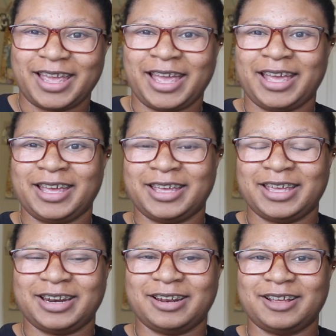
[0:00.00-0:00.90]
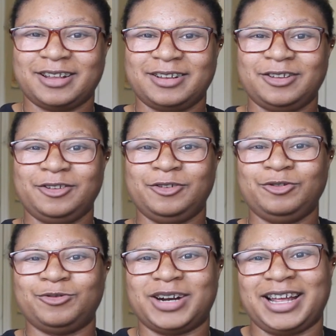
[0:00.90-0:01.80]
and
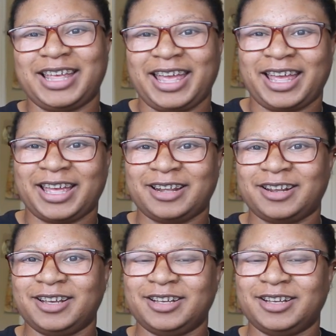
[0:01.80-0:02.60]
use what I can